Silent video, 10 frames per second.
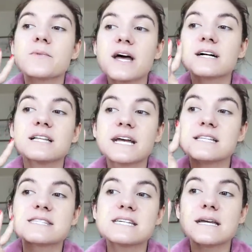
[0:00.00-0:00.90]
a
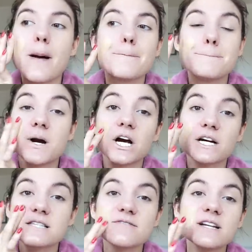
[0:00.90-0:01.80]
Clancy
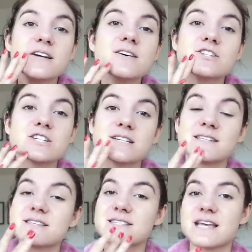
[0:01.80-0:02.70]
Burke's video and she
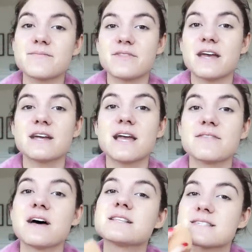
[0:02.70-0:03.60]
did the same thing,
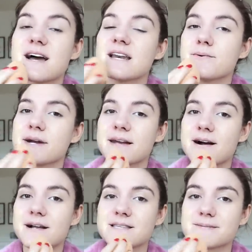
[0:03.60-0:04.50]
and that's kind of where I
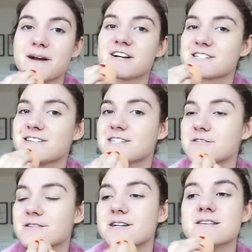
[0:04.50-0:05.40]
got inspired to
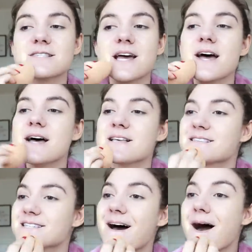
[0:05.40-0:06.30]
do this.
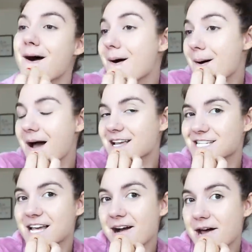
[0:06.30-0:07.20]
So
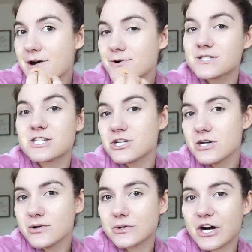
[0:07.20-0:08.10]
shout out to
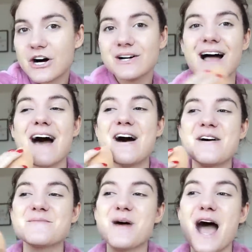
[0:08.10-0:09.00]
you, girl.
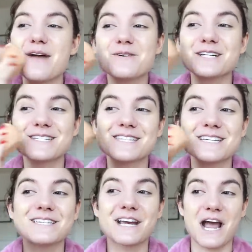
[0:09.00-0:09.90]
I wanted to
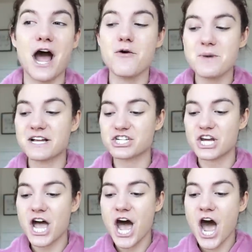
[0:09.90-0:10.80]
see like how much